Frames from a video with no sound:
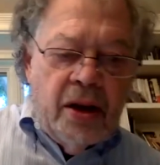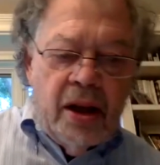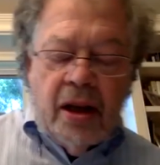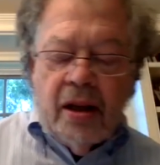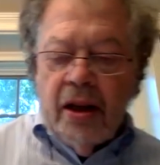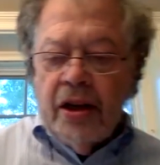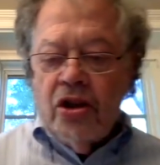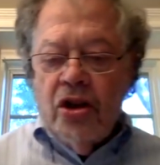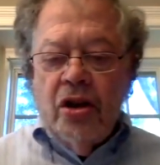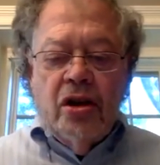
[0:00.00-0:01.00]
The
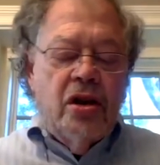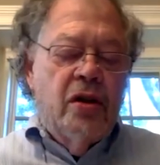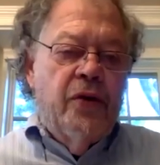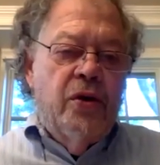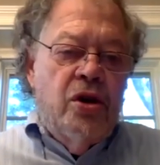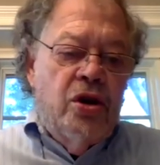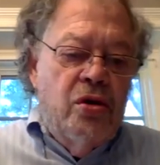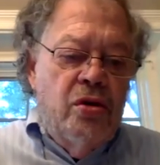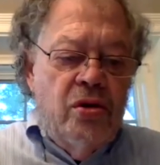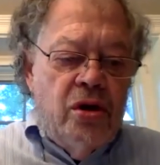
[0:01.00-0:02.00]
election is the first
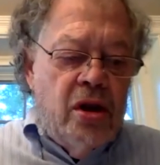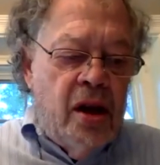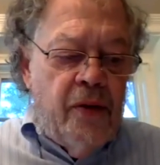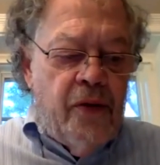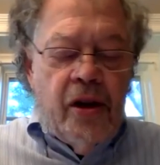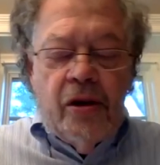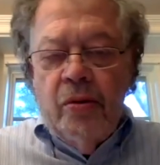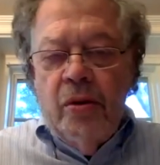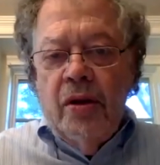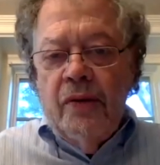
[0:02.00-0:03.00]
Tuesday
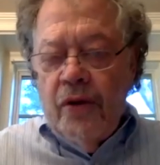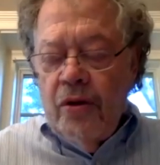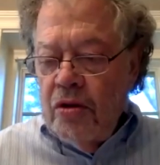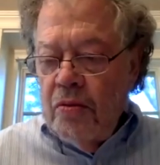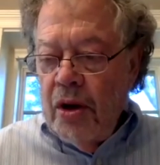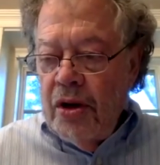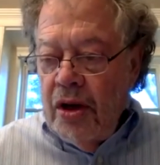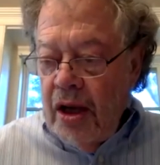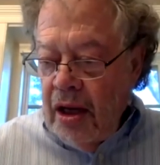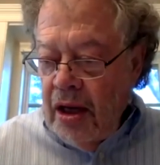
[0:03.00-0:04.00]
following the first
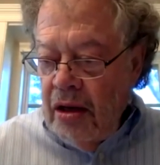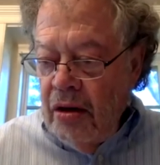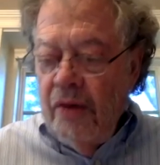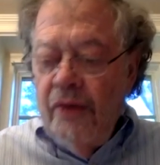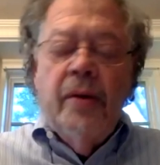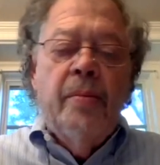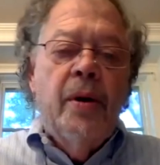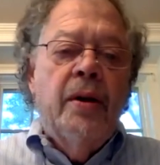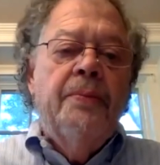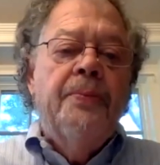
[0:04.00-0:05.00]
Monday in November.